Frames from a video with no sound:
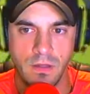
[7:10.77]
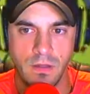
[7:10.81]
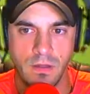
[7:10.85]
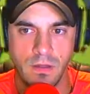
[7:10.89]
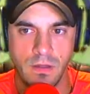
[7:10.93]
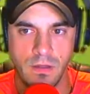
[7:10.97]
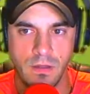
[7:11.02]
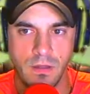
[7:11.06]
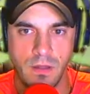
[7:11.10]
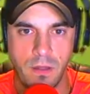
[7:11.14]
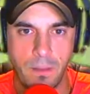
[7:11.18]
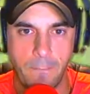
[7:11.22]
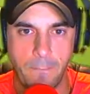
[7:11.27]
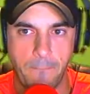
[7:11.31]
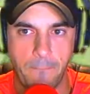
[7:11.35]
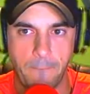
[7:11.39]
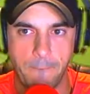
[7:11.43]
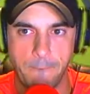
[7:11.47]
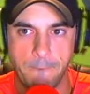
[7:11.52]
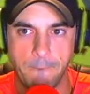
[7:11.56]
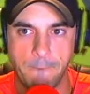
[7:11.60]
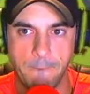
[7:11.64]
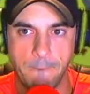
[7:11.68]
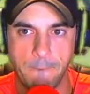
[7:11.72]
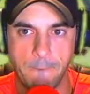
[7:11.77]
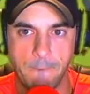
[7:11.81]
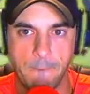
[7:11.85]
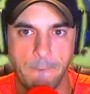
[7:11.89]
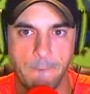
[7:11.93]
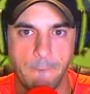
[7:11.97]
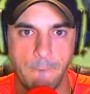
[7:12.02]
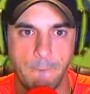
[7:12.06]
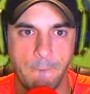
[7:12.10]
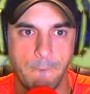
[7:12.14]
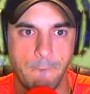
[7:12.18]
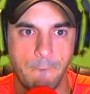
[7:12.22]

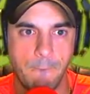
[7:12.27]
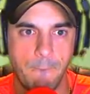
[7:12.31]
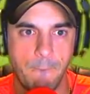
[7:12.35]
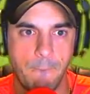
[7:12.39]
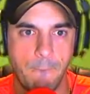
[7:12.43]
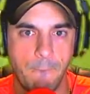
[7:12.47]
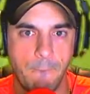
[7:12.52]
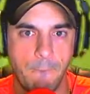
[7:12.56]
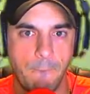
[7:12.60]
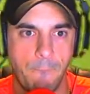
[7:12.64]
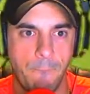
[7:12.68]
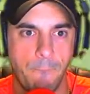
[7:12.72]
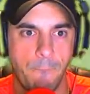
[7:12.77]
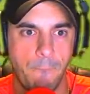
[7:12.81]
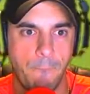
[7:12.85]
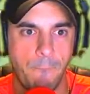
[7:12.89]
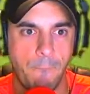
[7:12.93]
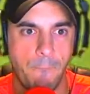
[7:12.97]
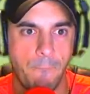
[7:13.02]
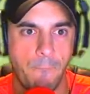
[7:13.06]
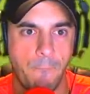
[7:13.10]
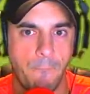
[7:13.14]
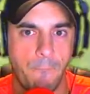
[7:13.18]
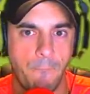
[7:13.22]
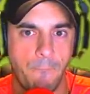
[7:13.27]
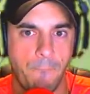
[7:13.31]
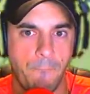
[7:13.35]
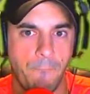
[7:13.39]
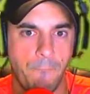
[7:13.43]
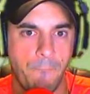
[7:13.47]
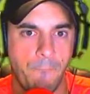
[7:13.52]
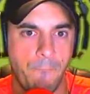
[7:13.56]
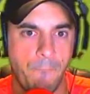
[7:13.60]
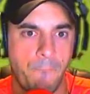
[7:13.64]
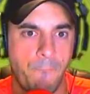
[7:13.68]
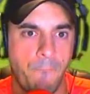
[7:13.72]

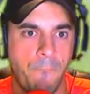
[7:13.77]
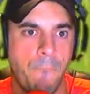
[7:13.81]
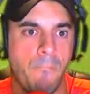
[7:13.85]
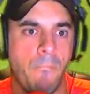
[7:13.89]
(silence)